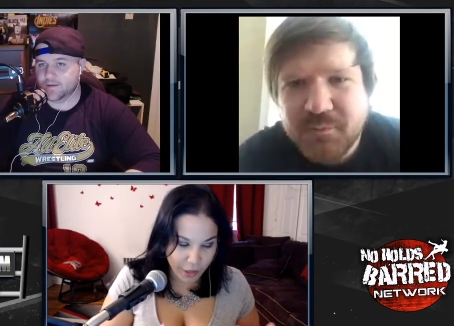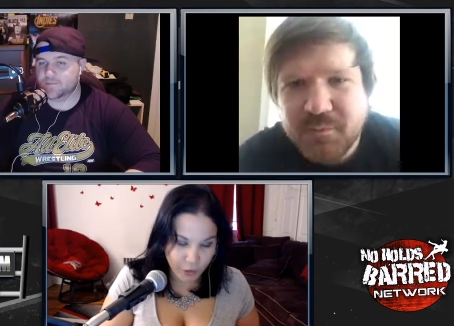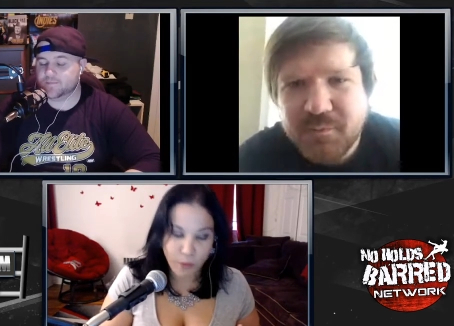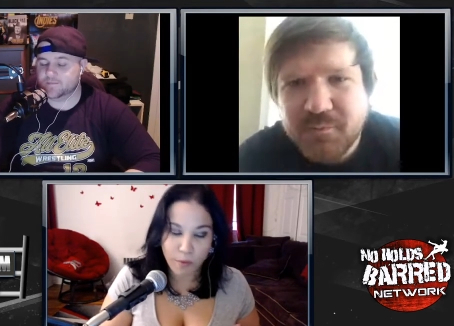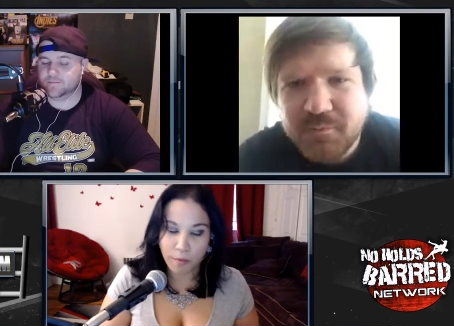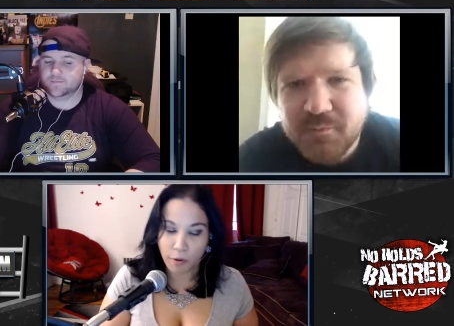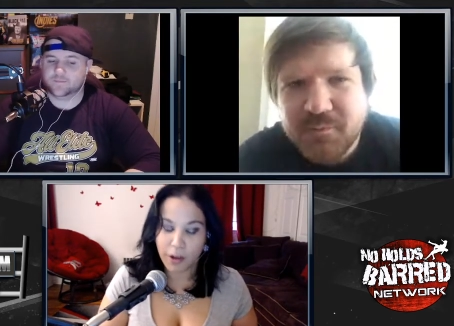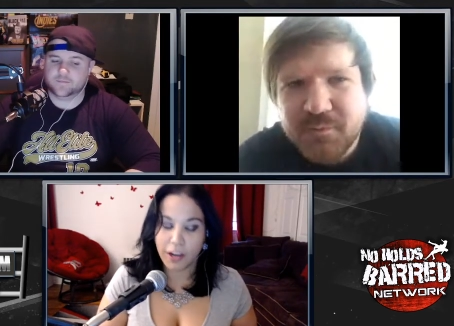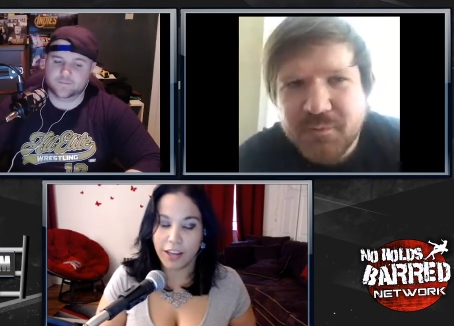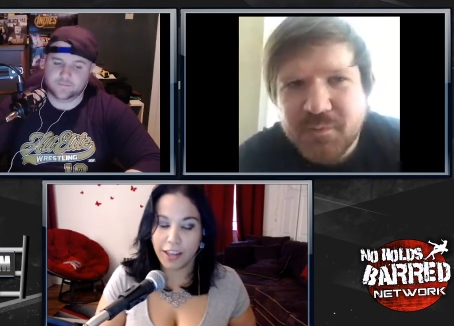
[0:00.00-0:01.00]
Speaker 1: it's so
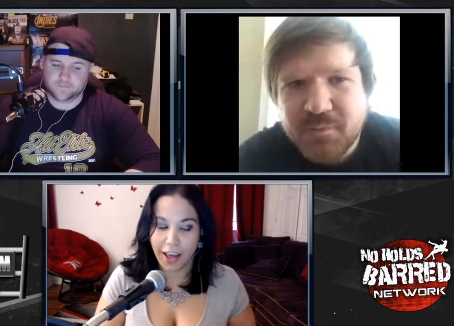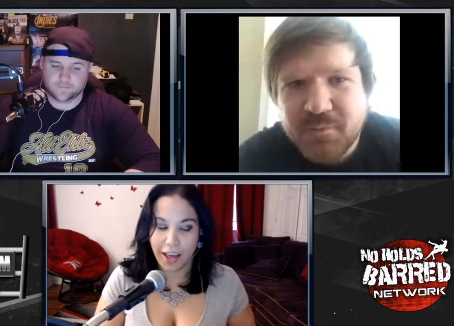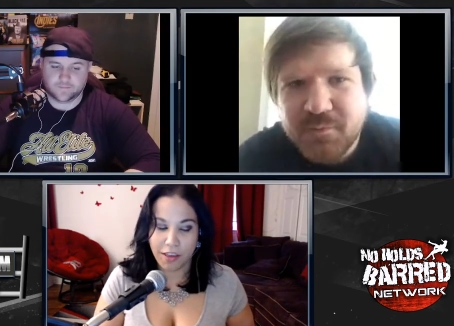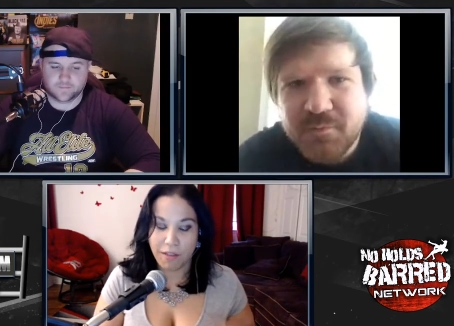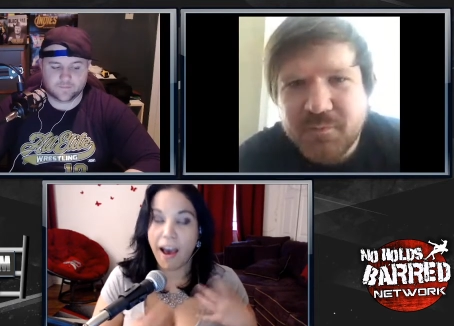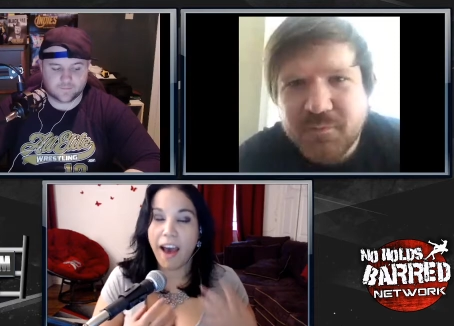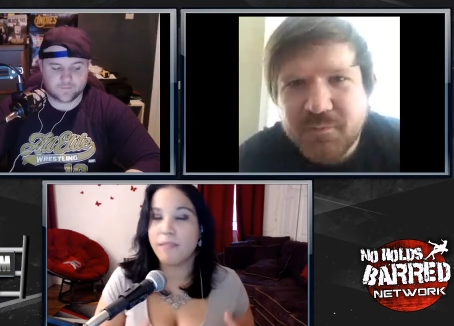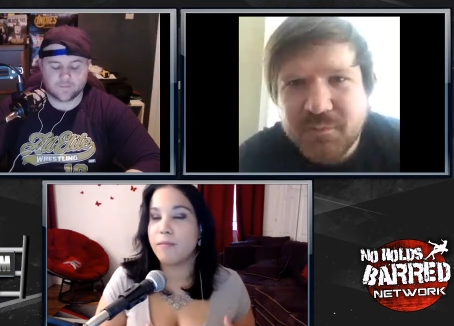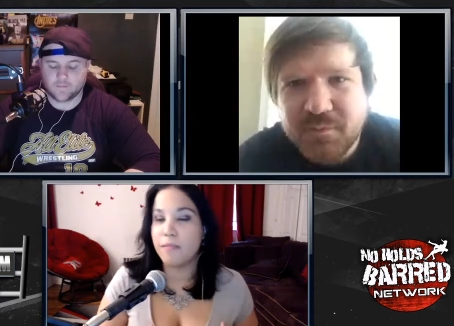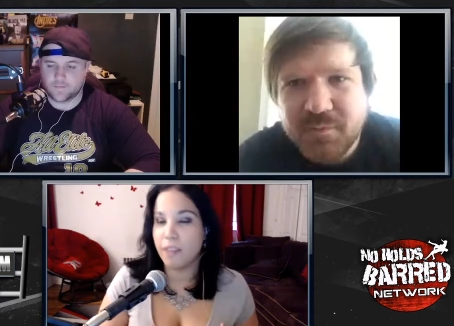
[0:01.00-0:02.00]
important that you have
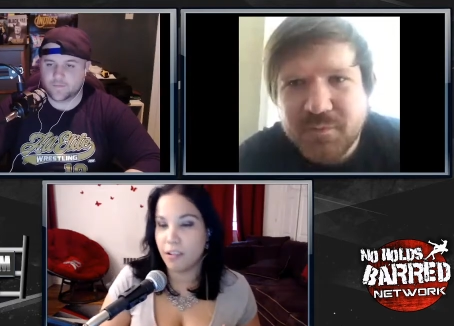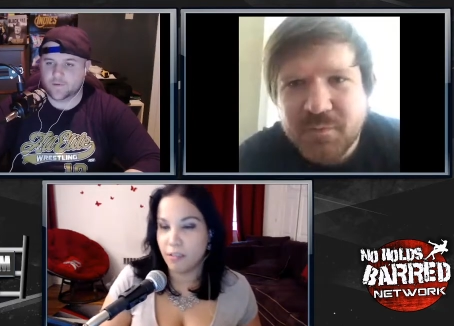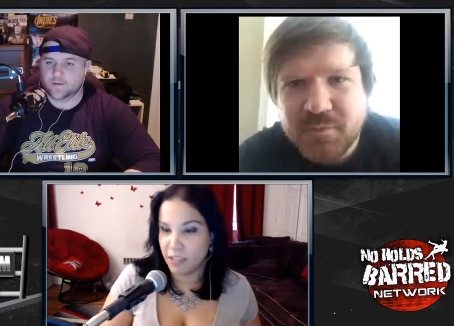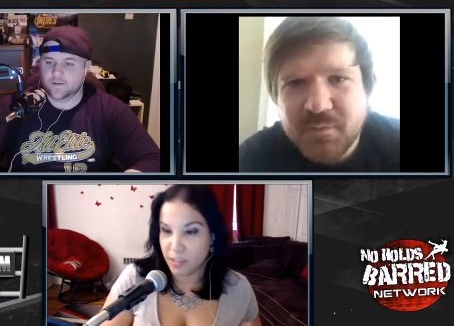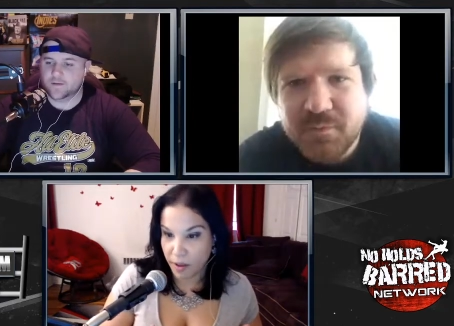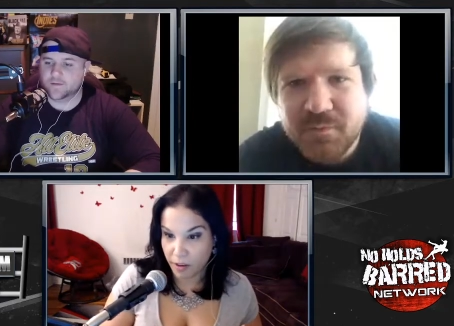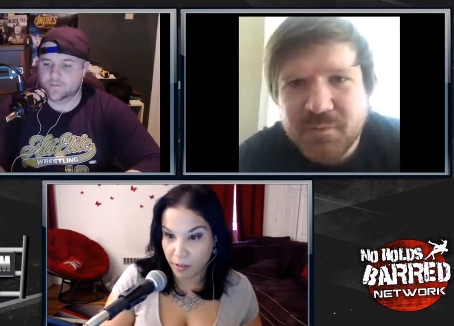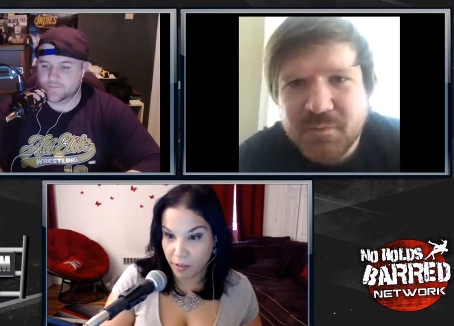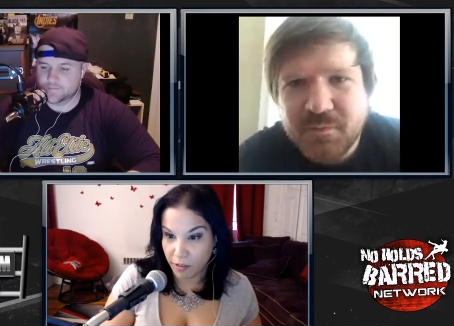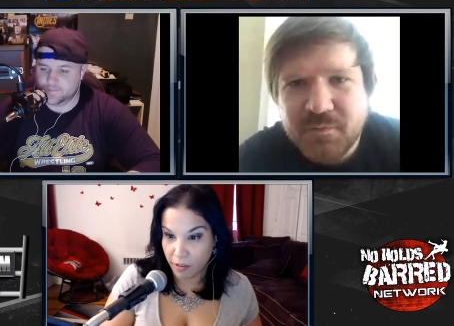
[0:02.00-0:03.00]
to be very
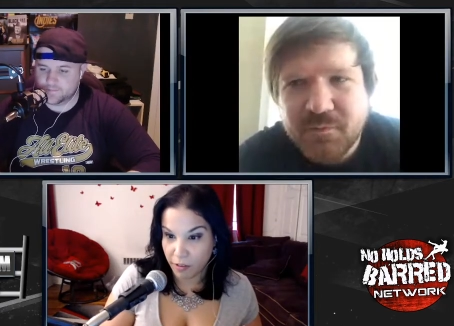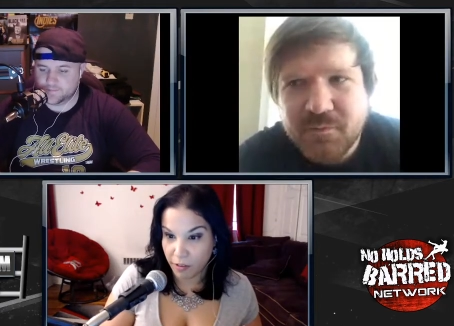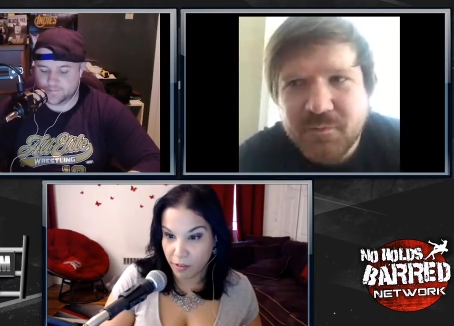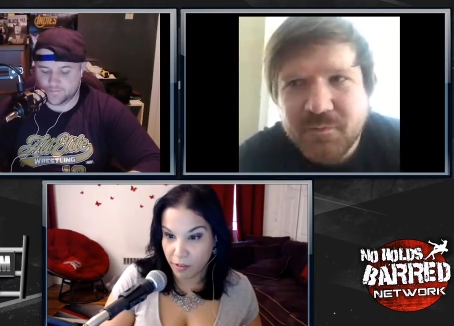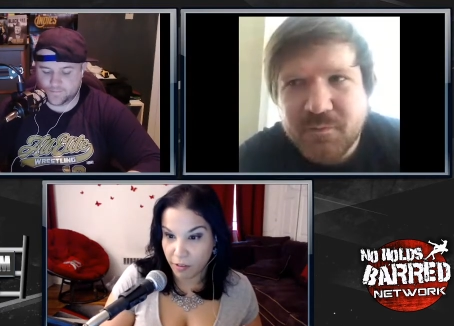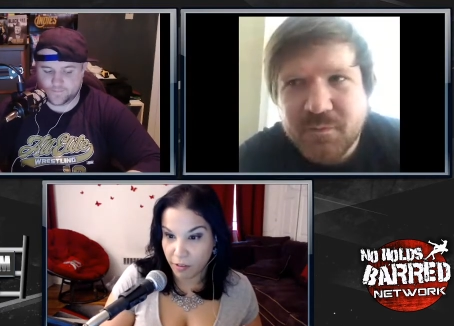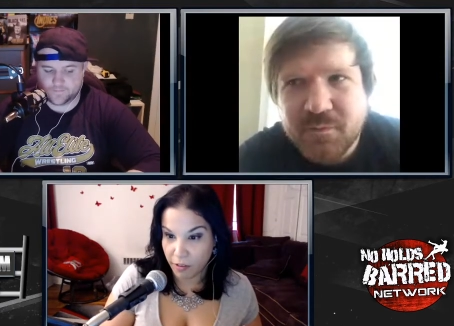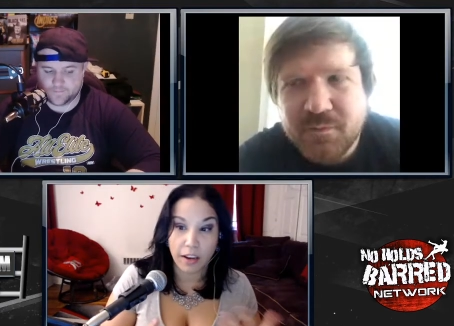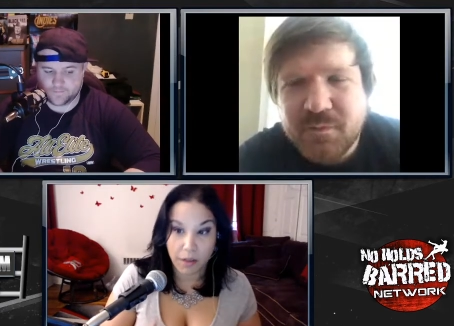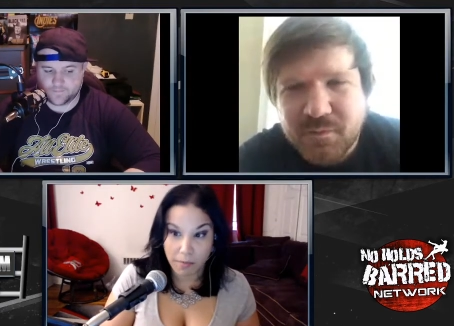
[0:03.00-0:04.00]
respectful, you know, like I'm even
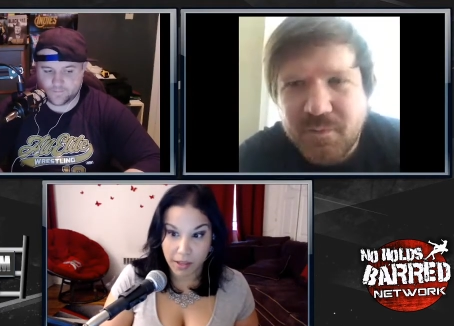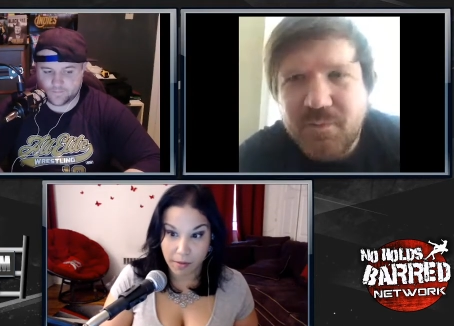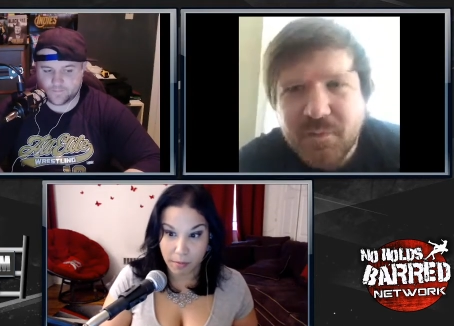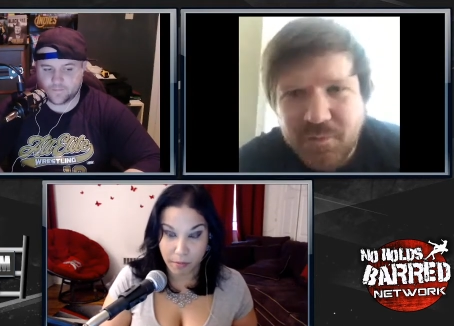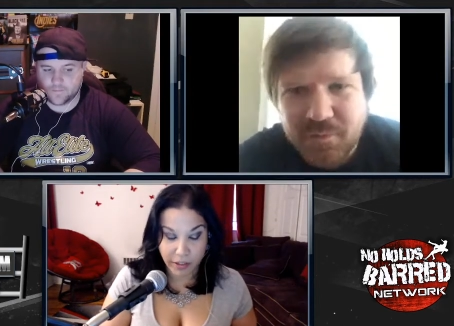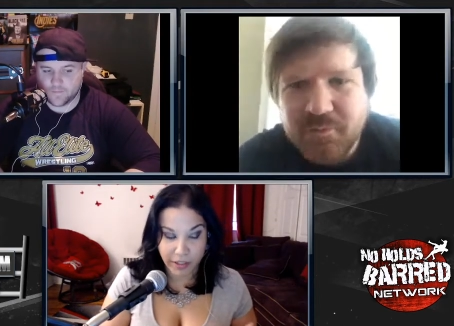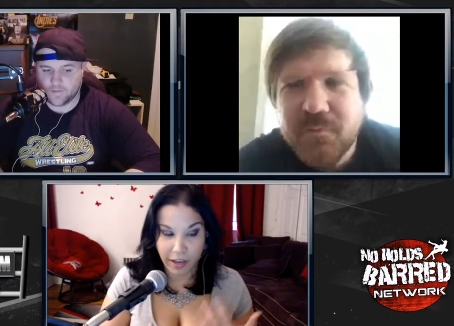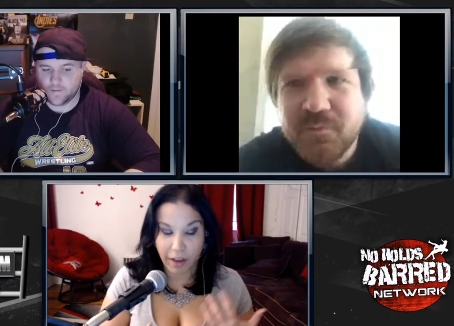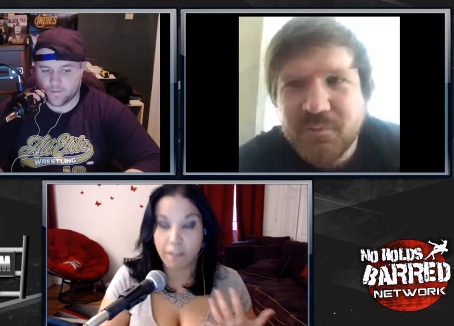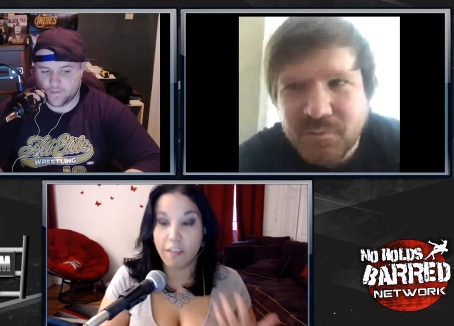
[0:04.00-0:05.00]
like when I meet them in
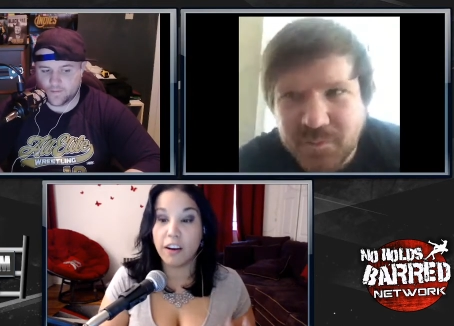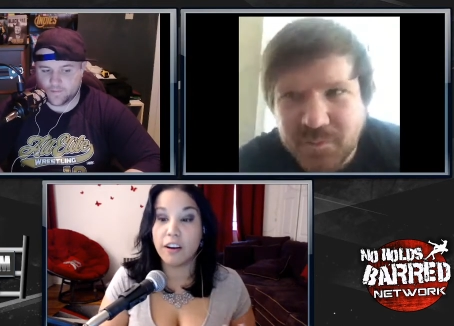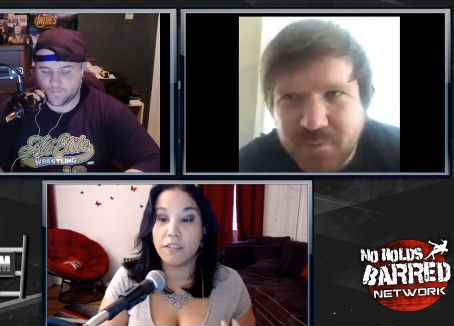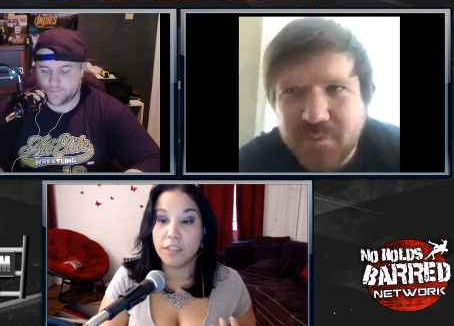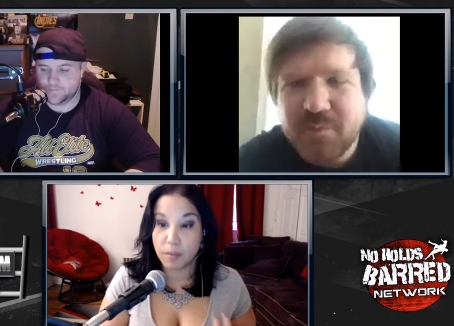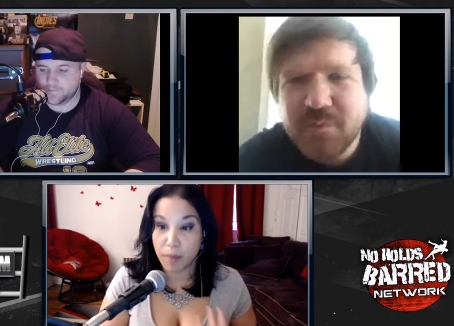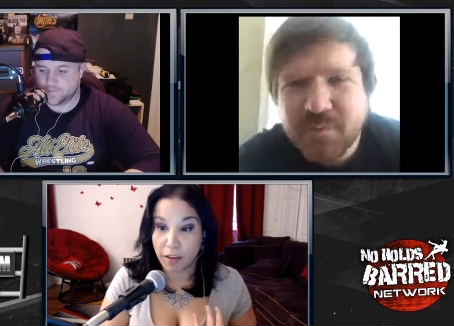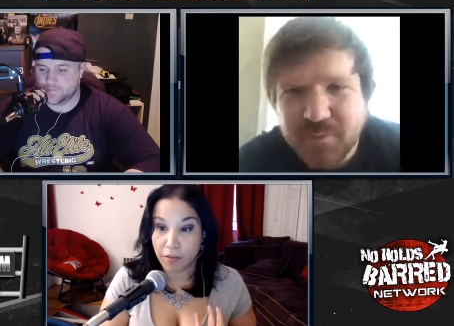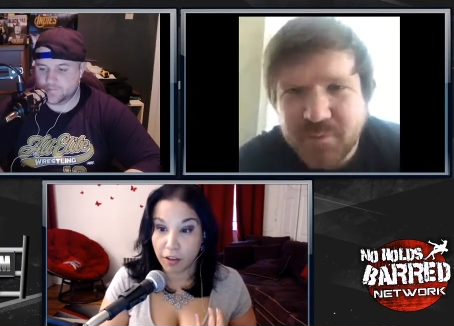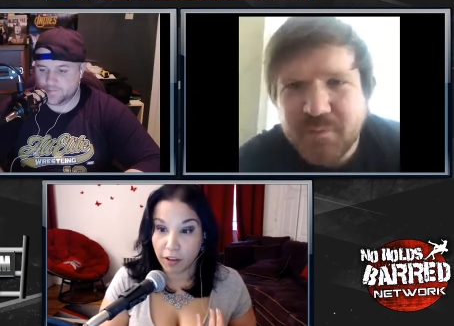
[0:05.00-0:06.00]
person, like I'm very
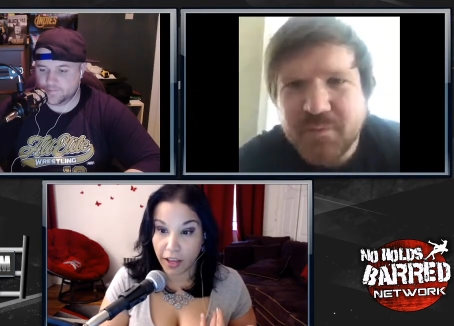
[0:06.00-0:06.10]
respectful.